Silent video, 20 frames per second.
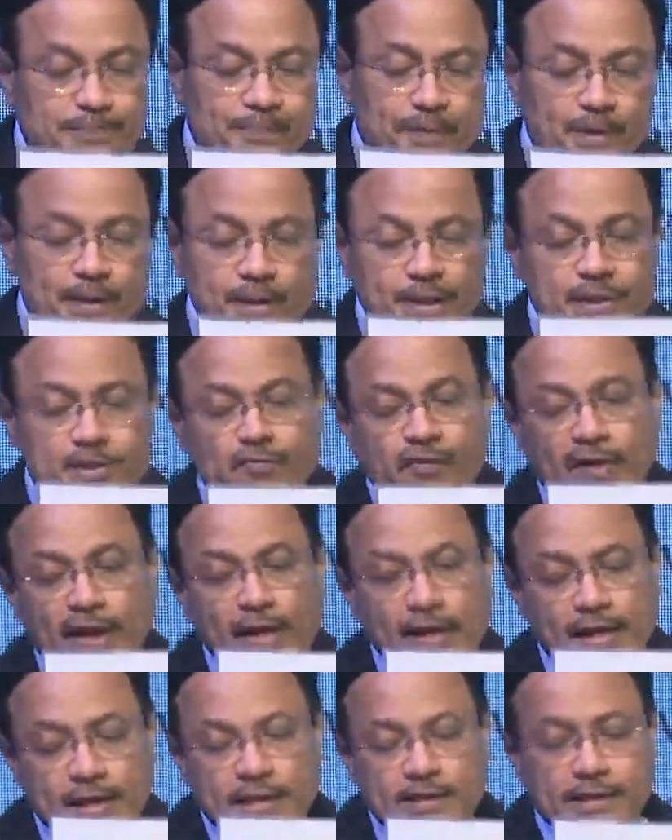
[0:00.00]
is
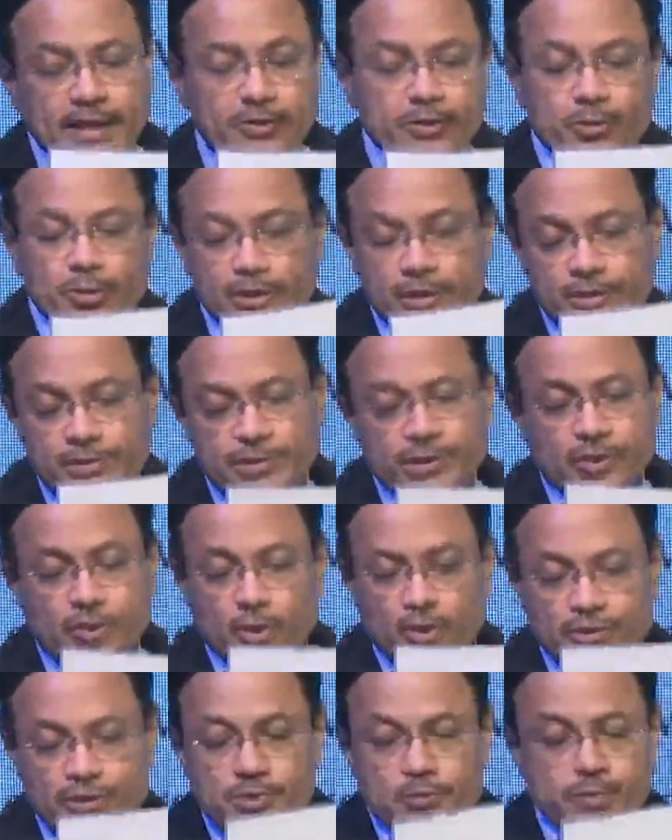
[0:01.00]
finding resonance across
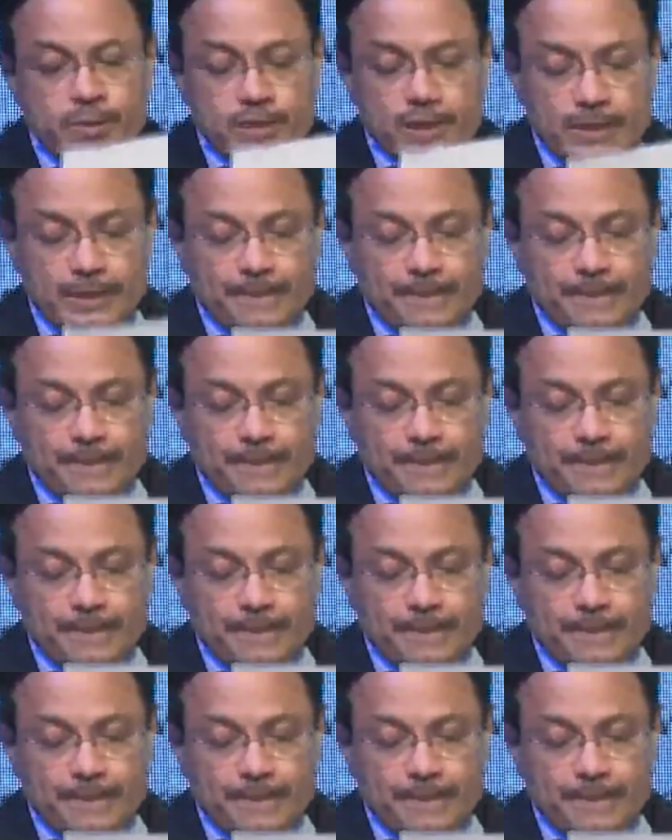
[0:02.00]
the world.